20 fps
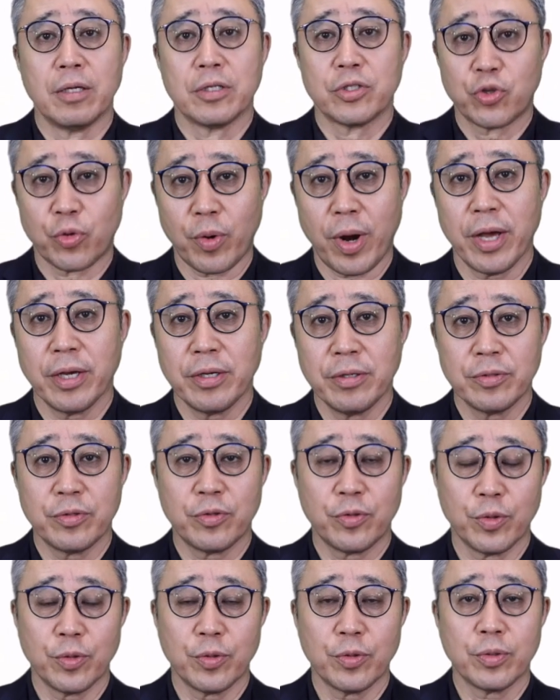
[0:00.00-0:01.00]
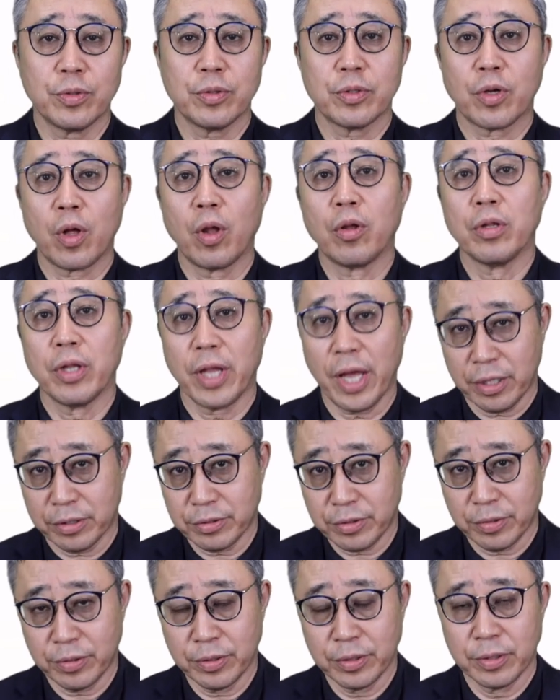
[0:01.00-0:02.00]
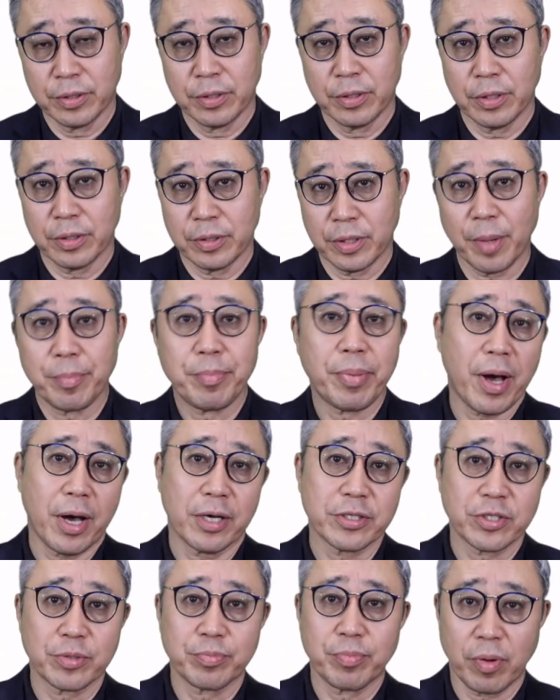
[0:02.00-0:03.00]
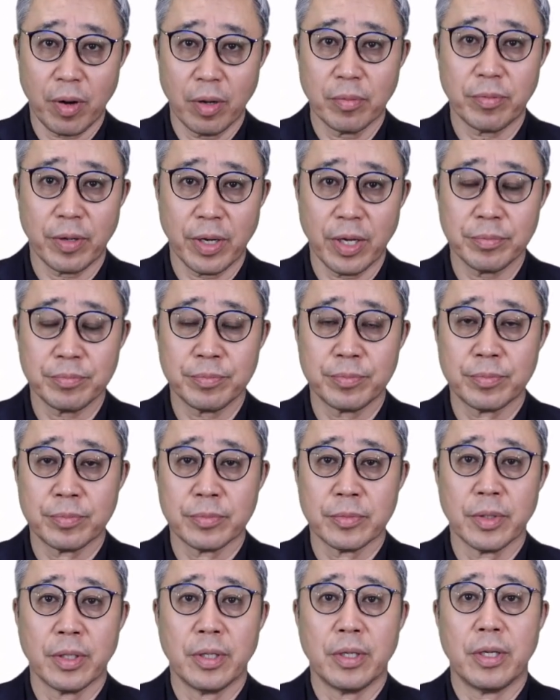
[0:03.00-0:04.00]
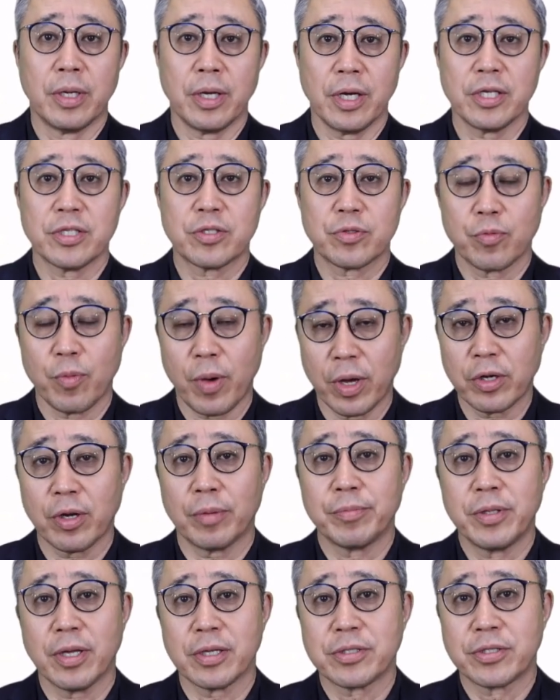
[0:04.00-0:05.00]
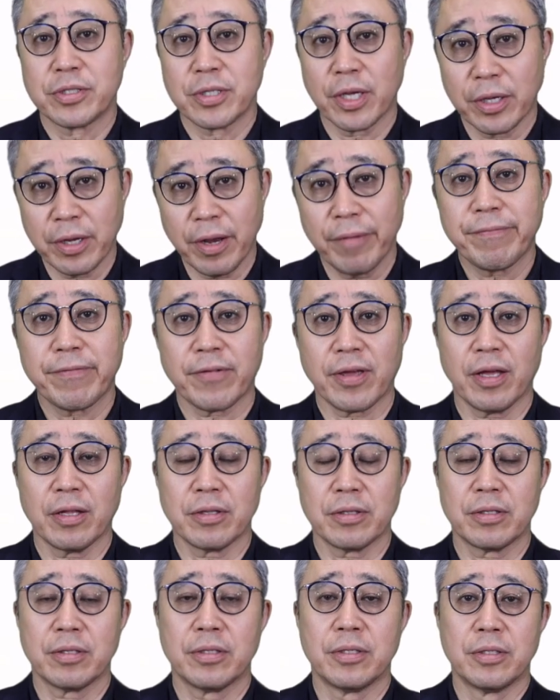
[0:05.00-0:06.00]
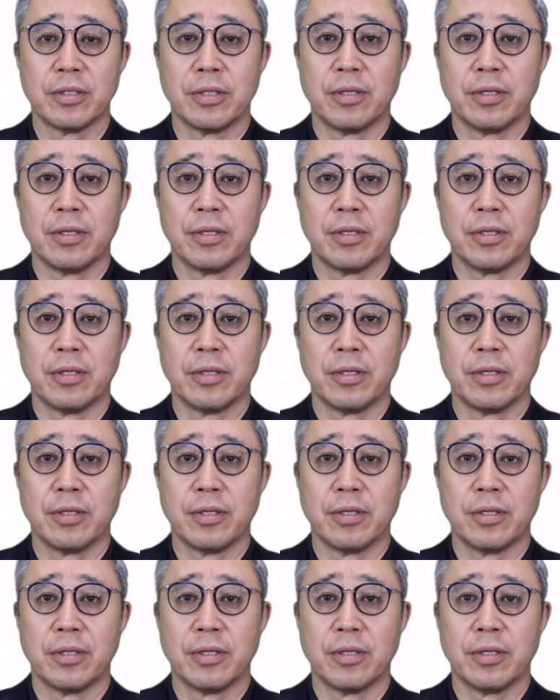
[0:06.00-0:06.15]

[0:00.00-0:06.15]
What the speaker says: trying to collect the past program is one of the significant